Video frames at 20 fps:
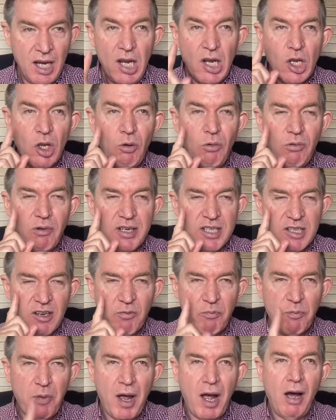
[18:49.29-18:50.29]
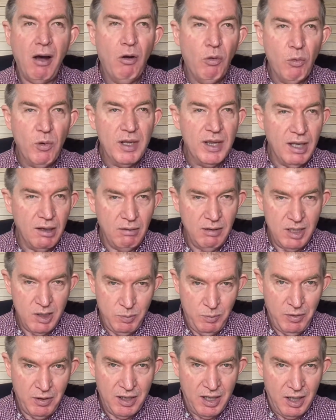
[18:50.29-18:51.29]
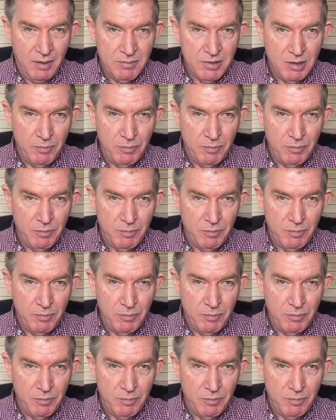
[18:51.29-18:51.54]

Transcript: you'll receive power when the Holy Spirit comes